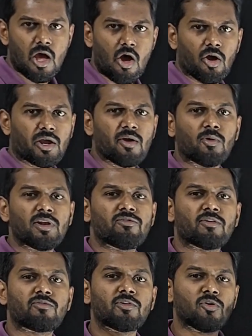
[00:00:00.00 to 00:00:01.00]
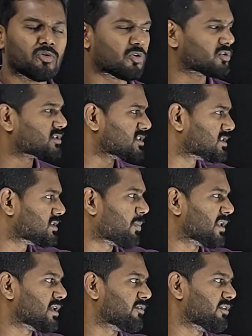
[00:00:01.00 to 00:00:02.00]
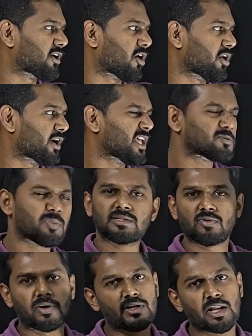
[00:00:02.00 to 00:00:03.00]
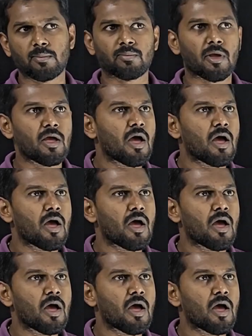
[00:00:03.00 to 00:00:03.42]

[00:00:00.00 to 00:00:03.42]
Okay, only for few questions we call it as +1 type.